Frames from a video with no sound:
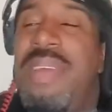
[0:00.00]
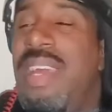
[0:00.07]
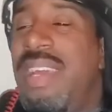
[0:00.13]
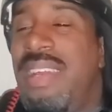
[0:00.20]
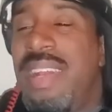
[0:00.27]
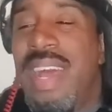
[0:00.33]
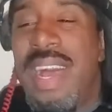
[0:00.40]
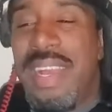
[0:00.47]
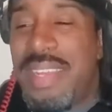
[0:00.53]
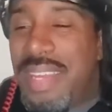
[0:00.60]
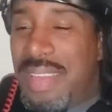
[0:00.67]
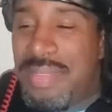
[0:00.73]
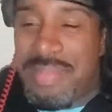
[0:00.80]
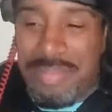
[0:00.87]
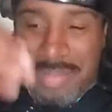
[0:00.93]
man. I
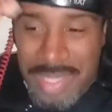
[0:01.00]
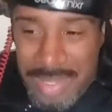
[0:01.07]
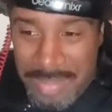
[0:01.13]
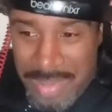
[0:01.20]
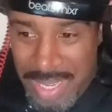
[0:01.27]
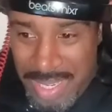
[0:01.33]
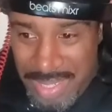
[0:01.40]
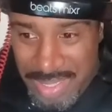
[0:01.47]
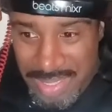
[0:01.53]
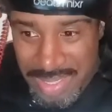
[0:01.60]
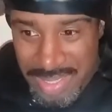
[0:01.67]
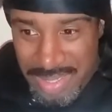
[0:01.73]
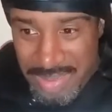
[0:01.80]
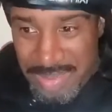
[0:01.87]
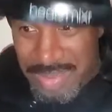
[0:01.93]
give man
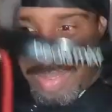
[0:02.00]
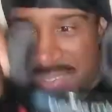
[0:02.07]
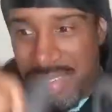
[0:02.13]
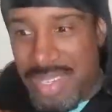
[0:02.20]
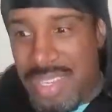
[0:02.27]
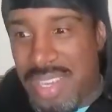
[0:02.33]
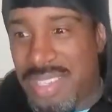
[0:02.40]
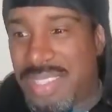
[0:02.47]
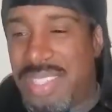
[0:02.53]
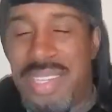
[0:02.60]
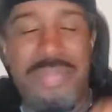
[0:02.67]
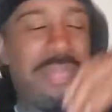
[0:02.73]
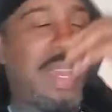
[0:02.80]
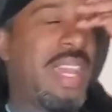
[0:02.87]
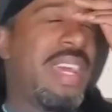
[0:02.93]
some Youngsta,
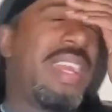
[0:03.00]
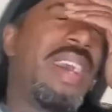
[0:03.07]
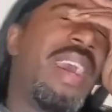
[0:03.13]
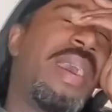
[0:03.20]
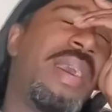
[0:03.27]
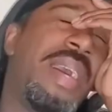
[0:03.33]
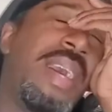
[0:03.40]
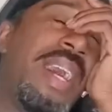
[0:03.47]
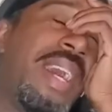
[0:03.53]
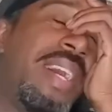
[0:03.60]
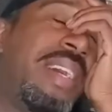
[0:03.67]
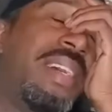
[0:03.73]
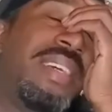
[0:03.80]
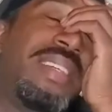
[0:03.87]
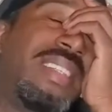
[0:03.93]
man. I
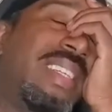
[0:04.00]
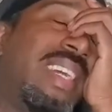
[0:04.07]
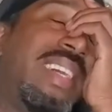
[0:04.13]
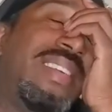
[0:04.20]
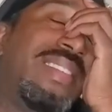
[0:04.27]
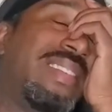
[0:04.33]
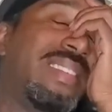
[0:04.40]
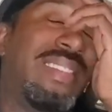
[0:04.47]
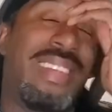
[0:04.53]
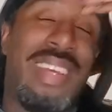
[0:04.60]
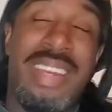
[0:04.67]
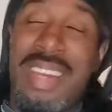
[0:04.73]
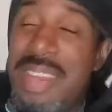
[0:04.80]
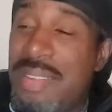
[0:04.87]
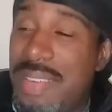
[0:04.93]
I I,
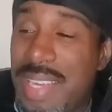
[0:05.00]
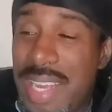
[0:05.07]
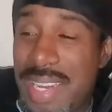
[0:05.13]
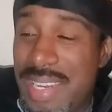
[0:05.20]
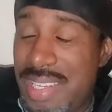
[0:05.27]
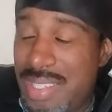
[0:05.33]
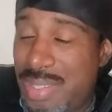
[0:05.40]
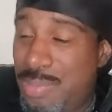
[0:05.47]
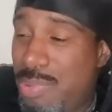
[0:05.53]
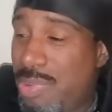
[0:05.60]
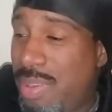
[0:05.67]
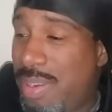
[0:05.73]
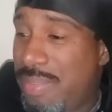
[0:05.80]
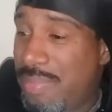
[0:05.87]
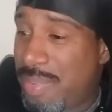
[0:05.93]
I never got
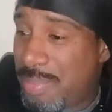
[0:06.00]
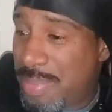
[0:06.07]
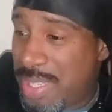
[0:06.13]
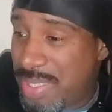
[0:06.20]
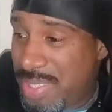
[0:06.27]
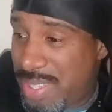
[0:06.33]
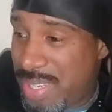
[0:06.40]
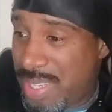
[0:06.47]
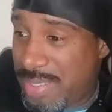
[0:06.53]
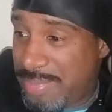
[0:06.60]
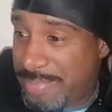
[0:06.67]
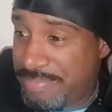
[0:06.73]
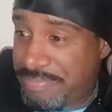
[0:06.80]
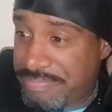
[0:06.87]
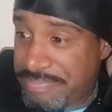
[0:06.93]
disappointed from his stuff,
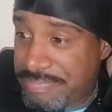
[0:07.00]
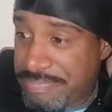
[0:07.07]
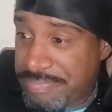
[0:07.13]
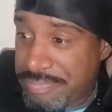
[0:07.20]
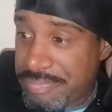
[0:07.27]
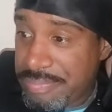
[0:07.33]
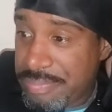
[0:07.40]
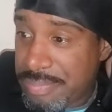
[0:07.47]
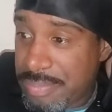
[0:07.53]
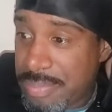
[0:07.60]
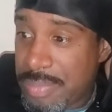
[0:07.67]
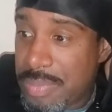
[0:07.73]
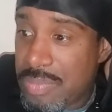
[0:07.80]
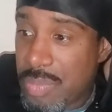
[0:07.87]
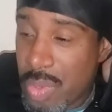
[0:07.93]

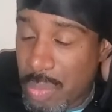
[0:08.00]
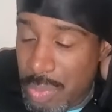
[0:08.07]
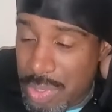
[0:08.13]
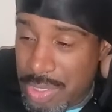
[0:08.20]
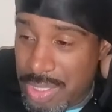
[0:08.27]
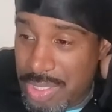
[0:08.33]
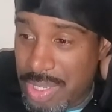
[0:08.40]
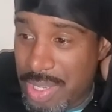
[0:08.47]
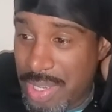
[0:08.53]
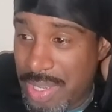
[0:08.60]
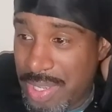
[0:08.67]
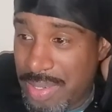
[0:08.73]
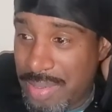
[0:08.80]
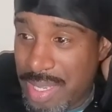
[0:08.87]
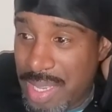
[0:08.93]
which is
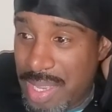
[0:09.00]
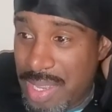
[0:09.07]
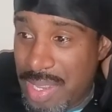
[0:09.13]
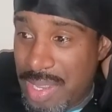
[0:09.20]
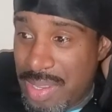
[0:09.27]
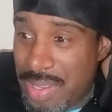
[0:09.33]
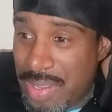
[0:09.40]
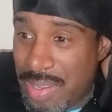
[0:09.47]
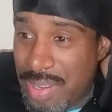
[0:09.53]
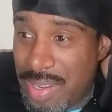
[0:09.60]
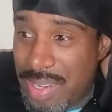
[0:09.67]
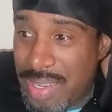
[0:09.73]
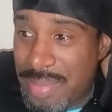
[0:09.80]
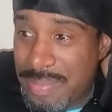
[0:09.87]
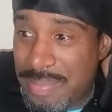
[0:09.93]
good. All
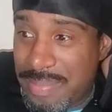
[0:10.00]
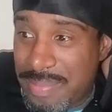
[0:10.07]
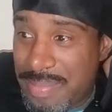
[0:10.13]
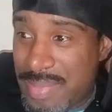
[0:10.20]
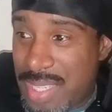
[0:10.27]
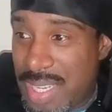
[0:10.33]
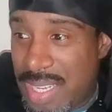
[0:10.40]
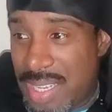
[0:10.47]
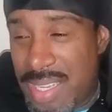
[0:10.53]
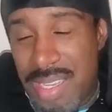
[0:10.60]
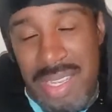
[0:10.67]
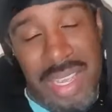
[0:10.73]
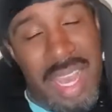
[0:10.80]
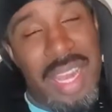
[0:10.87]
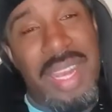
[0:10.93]
right.
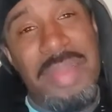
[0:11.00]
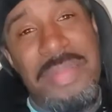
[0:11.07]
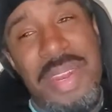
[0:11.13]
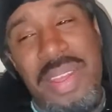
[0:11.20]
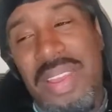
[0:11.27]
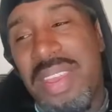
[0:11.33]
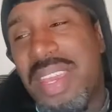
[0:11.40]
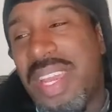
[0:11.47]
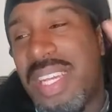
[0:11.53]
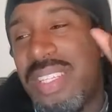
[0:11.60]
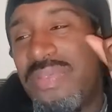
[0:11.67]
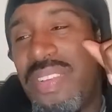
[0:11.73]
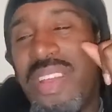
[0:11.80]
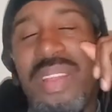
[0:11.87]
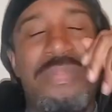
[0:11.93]
Y'all let me know how you guys
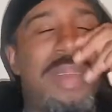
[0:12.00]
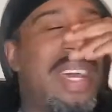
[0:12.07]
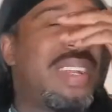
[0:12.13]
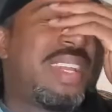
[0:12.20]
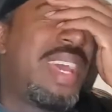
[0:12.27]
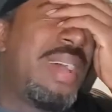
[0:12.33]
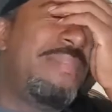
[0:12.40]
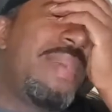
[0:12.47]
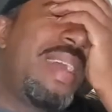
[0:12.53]
feel about that,